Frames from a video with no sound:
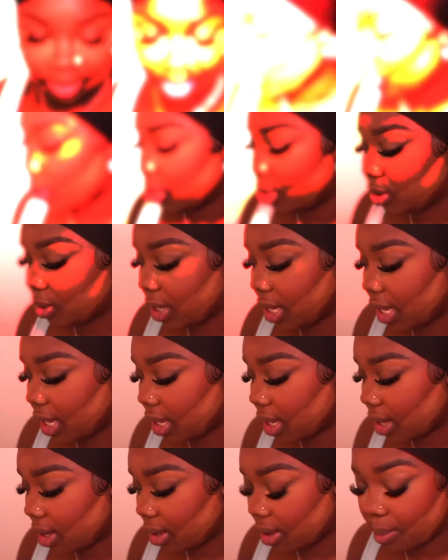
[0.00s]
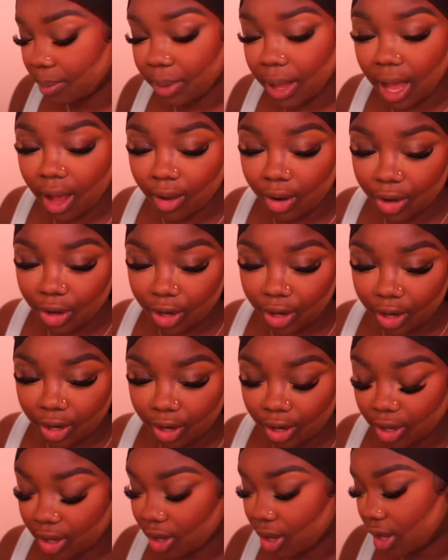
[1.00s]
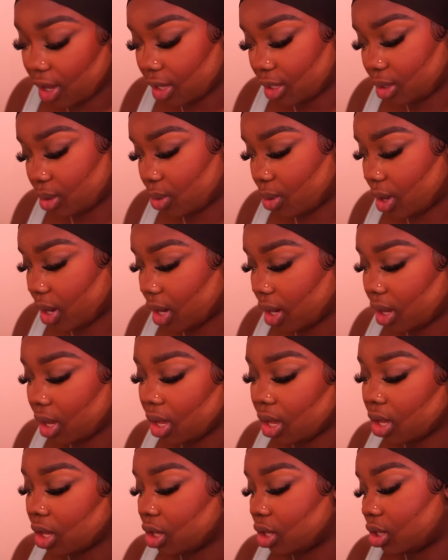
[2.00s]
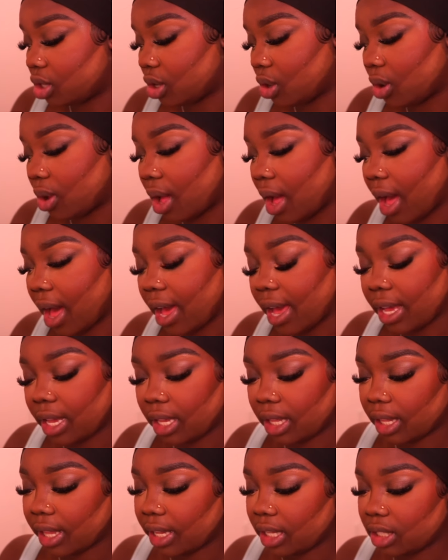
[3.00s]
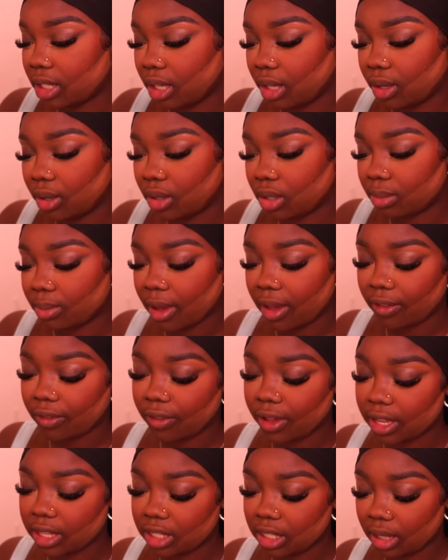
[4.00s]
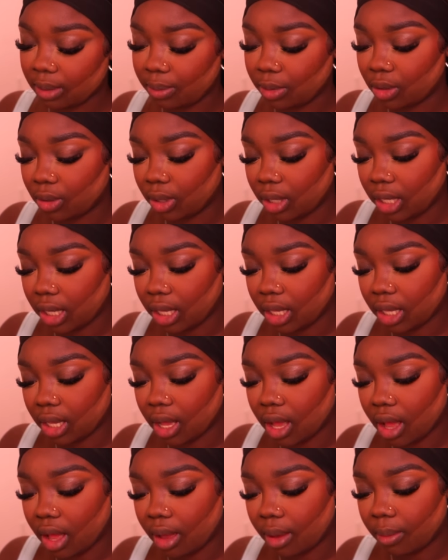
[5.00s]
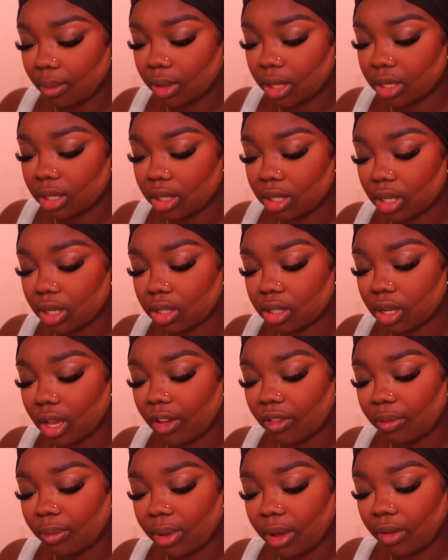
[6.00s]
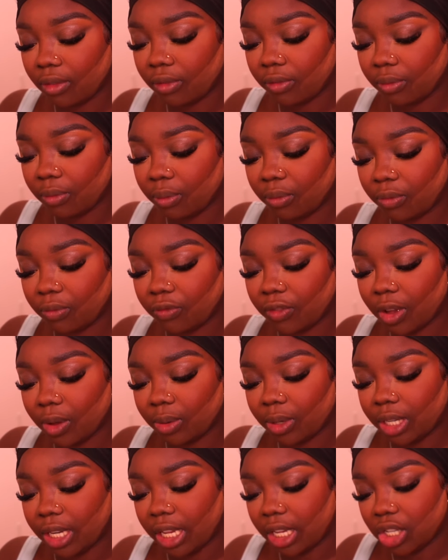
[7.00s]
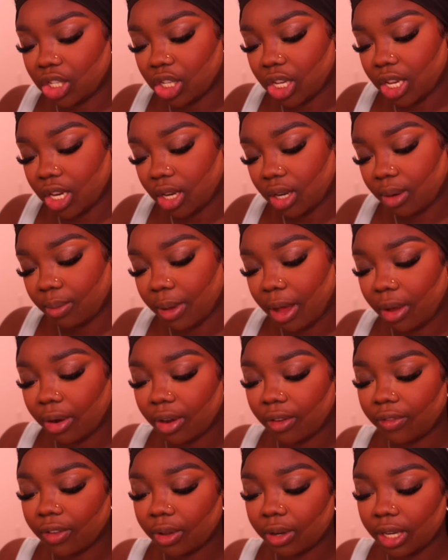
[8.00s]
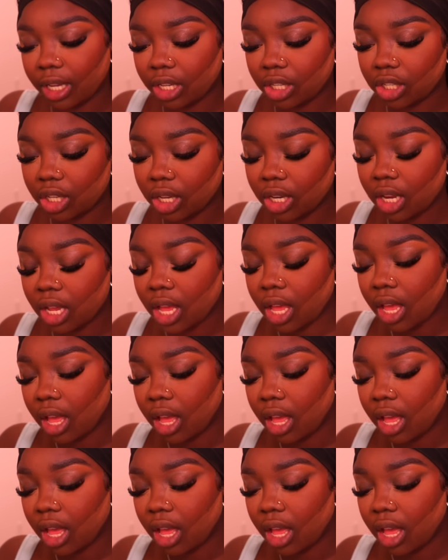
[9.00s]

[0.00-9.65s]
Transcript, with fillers: We're doing powder contour. So I like to use my Fenty Beauty. This is their Soft Melt Foundation, powder foundation.